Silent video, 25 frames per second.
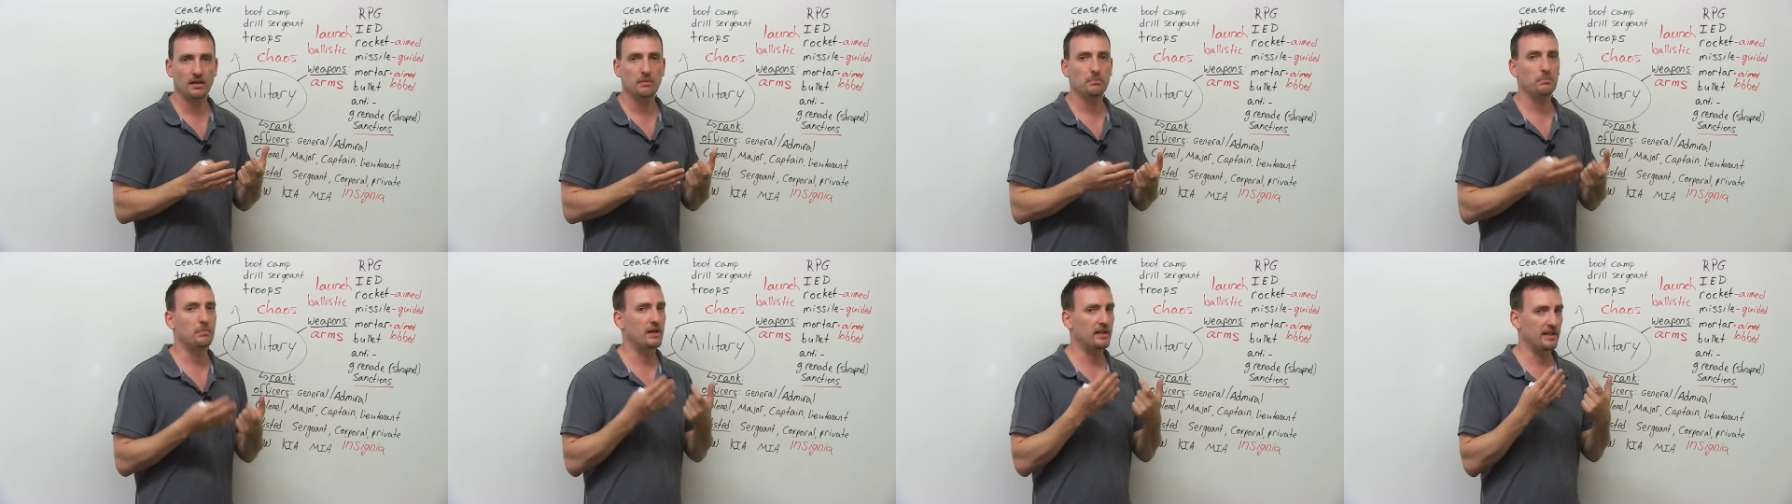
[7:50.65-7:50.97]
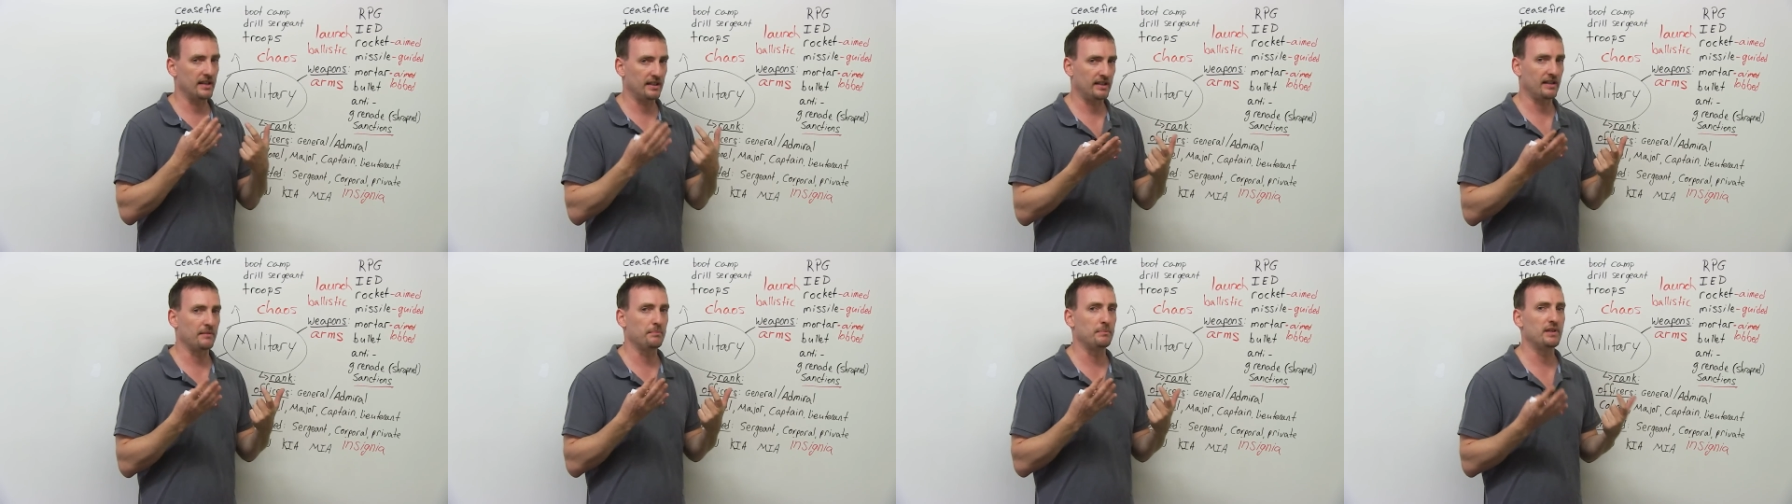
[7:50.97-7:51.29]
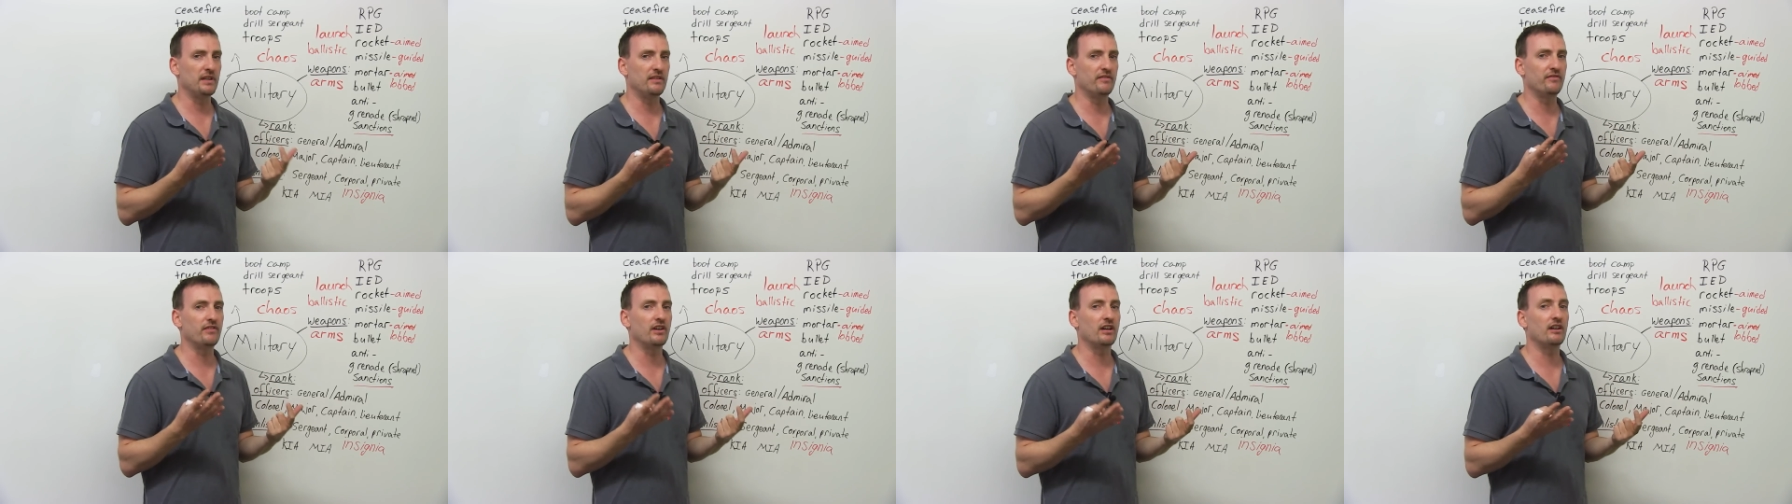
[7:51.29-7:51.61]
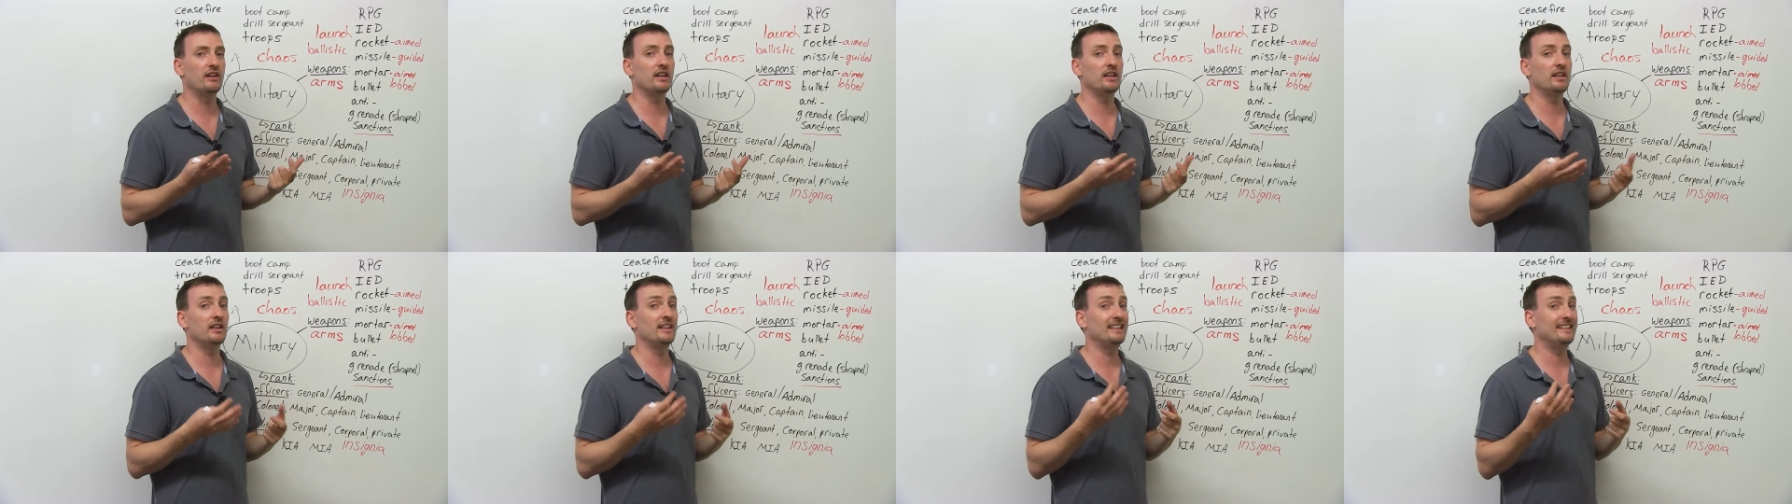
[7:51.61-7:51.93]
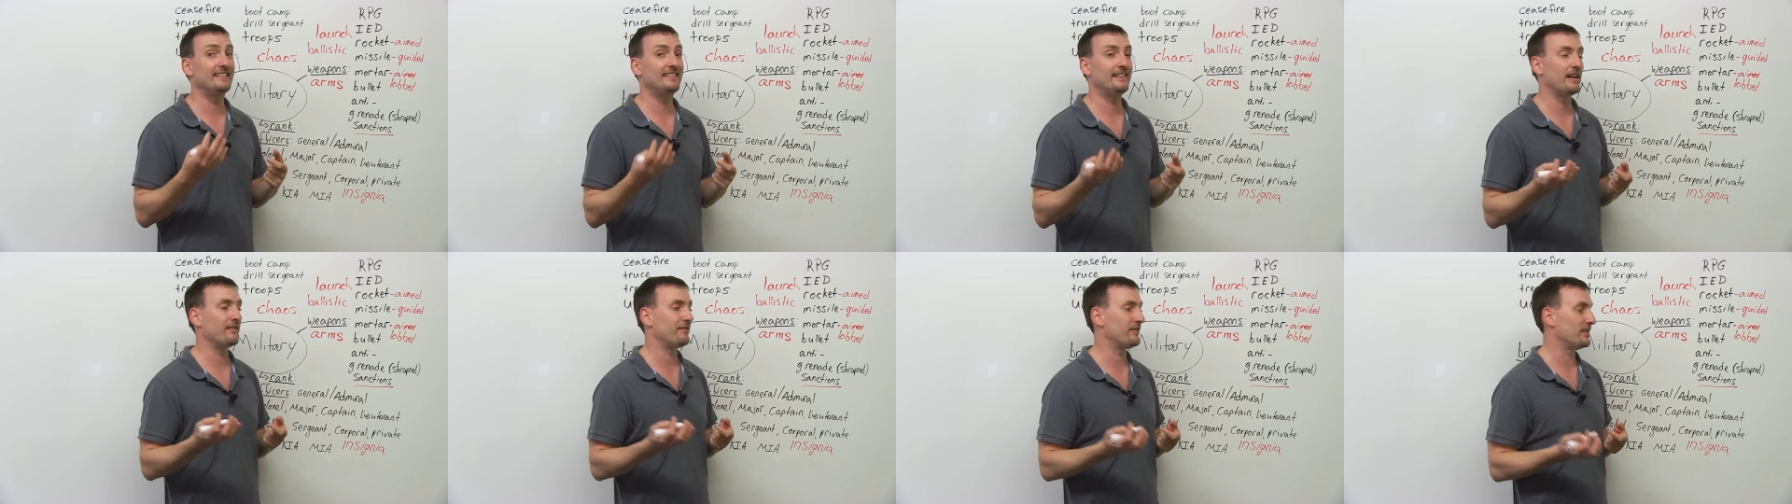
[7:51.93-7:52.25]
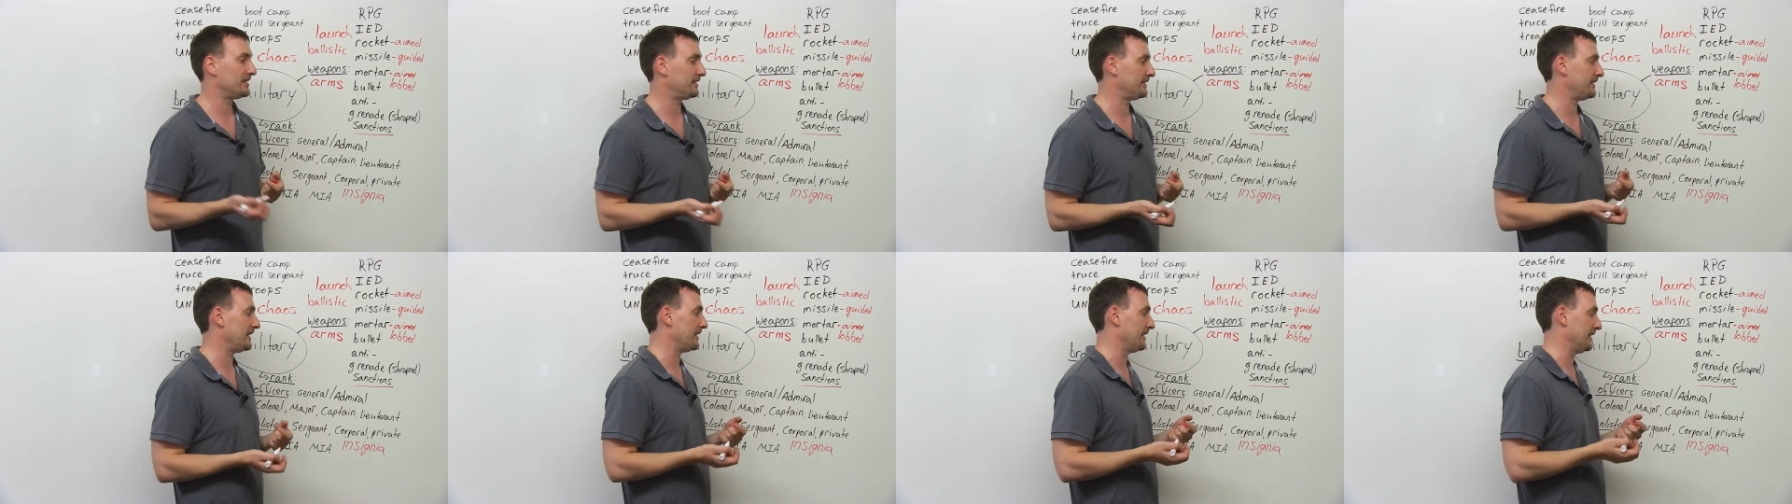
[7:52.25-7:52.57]
but it can be very
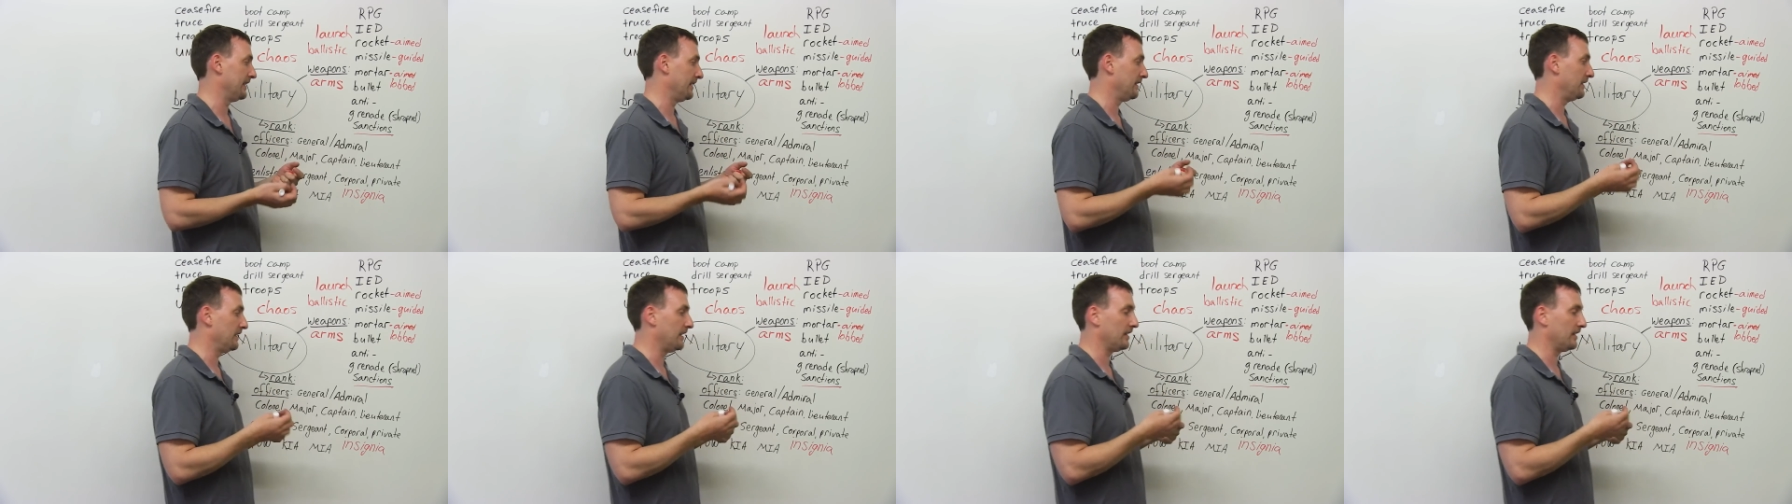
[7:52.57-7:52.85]
devastating.